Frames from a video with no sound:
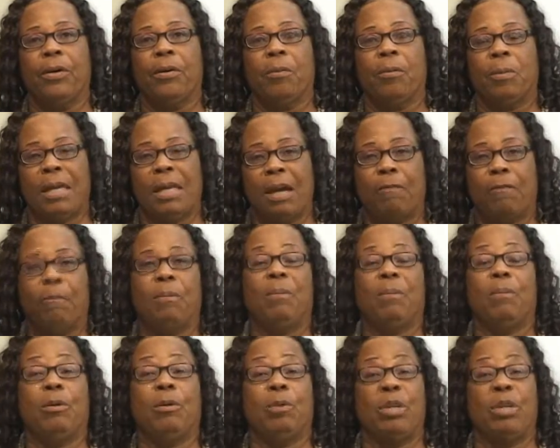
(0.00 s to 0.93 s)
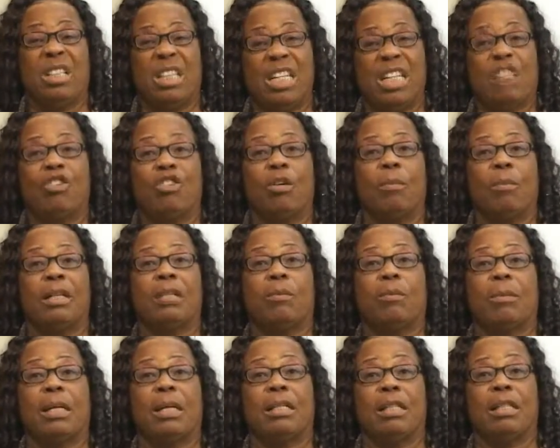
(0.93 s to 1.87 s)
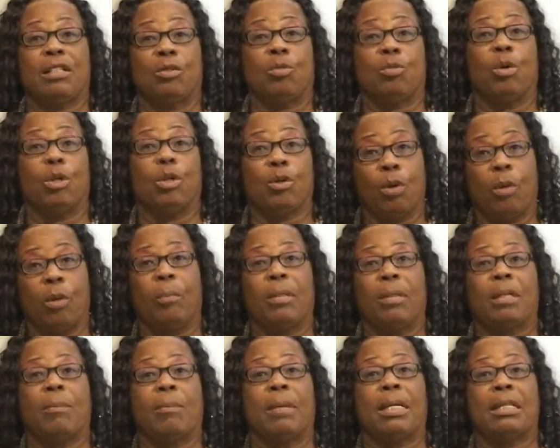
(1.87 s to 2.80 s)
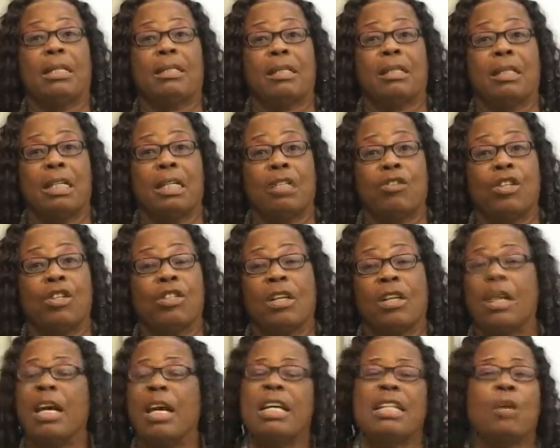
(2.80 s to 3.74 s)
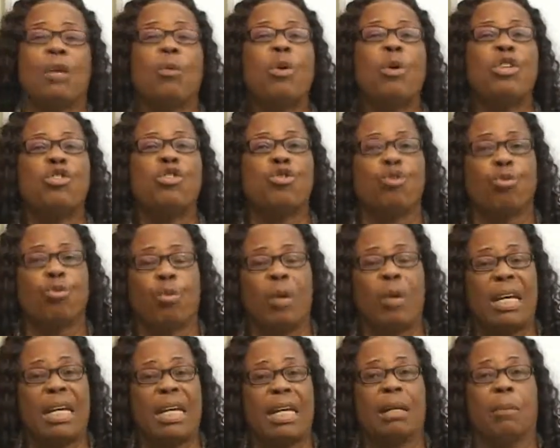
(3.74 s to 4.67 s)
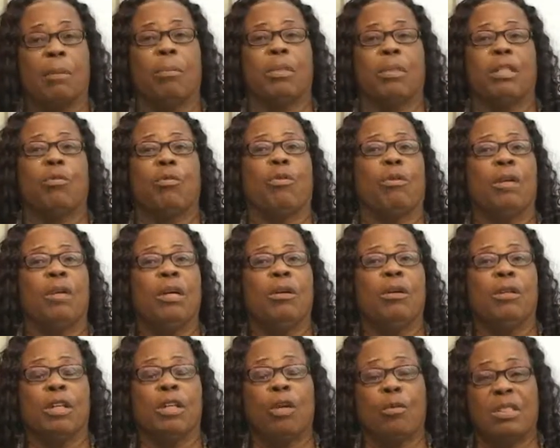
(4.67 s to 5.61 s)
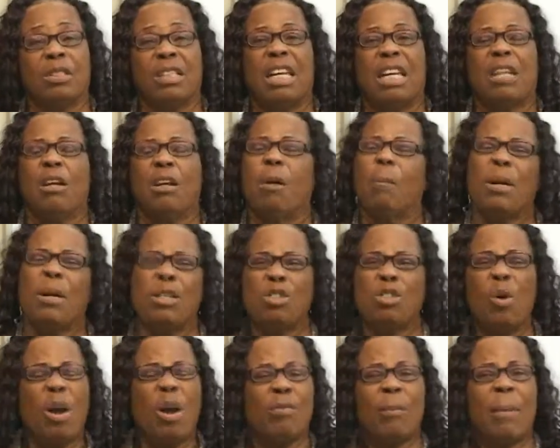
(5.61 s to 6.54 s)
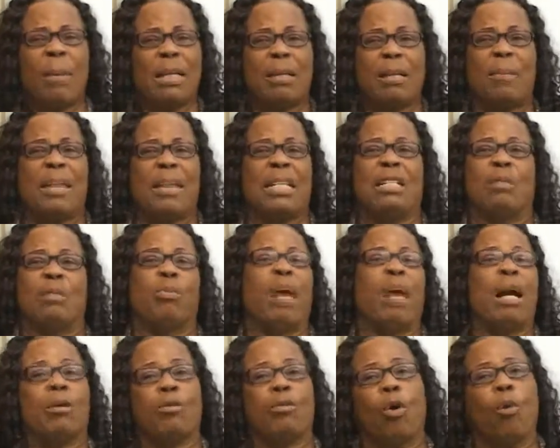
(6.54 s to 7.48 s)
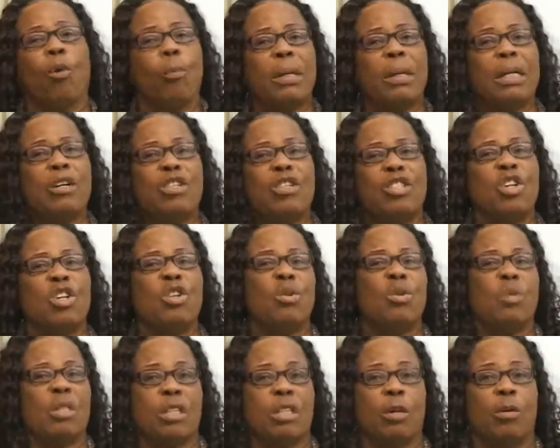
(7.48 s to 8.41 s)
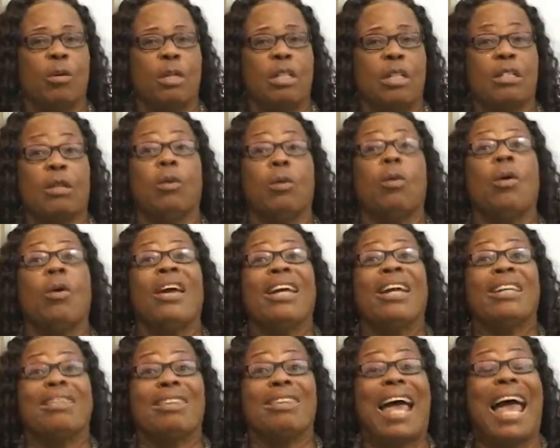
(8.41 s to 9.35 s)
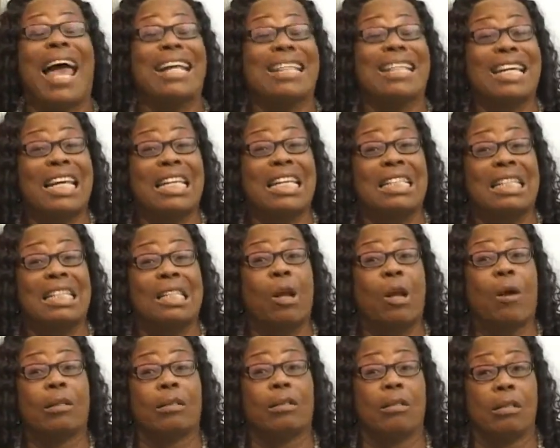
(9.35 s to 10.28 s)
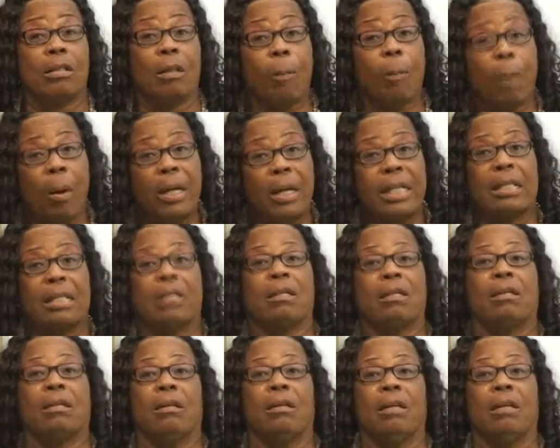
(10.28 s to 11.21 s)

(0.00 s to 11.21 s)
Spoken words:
We have people who are teaching mathematics who are not mathematics teachers. They weren't trained, but they were now saying, but you have a mathematics background because you do so and so. That is not the point.